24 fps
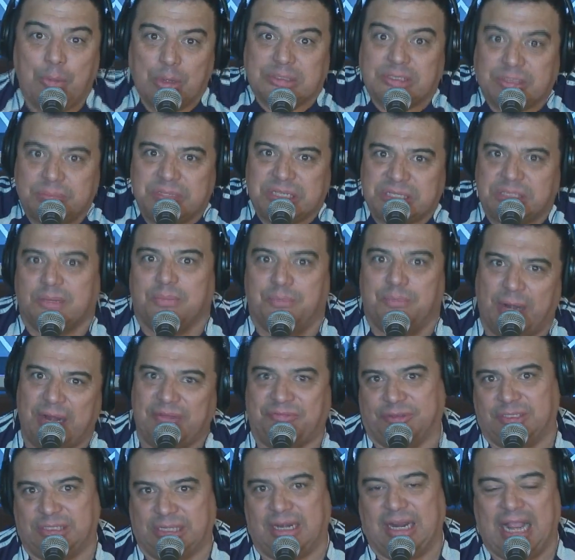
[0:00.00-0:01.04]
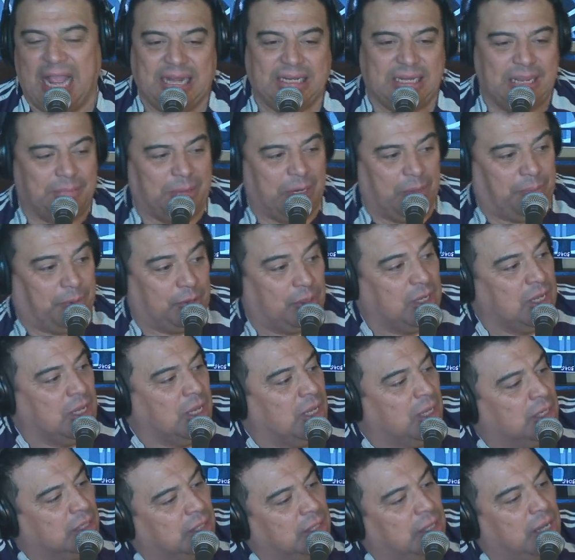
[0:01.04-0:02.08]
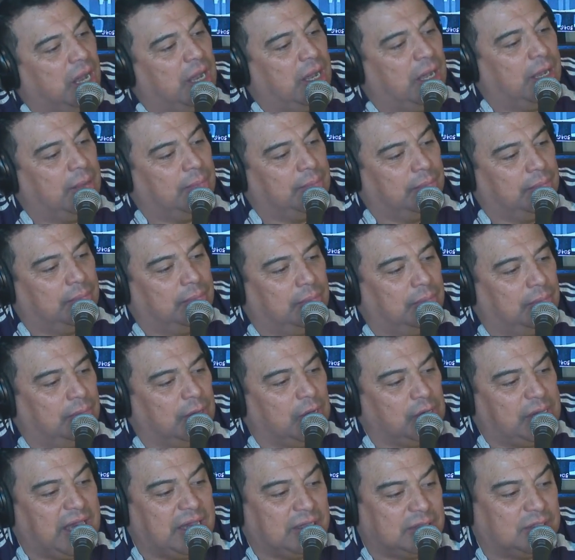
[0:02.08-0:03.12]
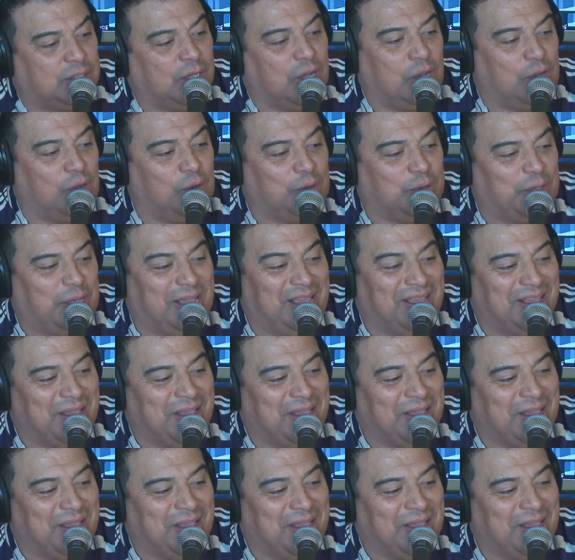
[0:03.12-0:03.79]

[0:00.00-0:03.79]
I want some decent breakfast at a goddamn airport. Okay, so